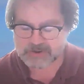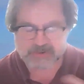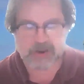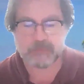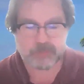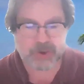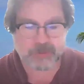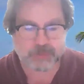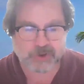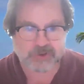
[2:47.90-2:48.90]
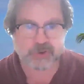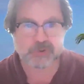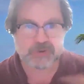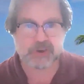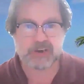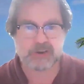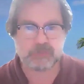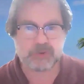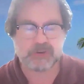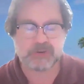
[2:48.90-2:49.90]
some people associated
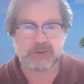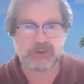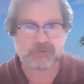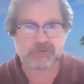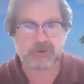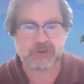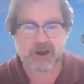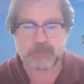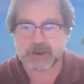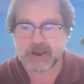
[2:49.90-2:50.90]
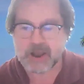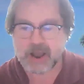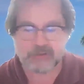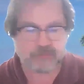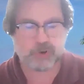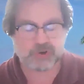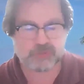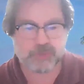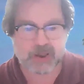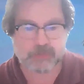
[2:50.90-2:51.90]
with the Israel lobby have
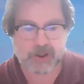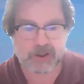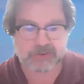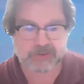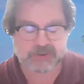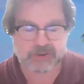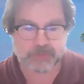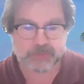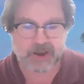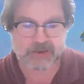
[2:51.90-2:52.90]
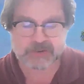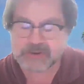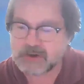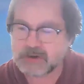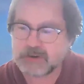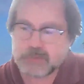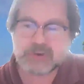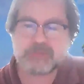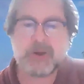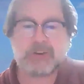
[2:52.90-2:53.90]
pushed bad policies in the past, you
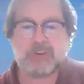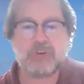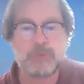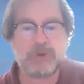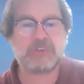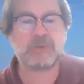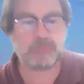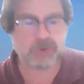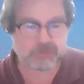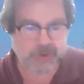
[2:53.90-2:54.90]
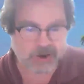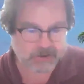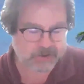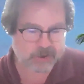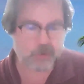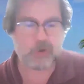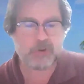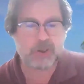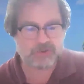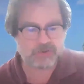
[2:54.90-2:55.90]
expect there to be some pushback. Okay,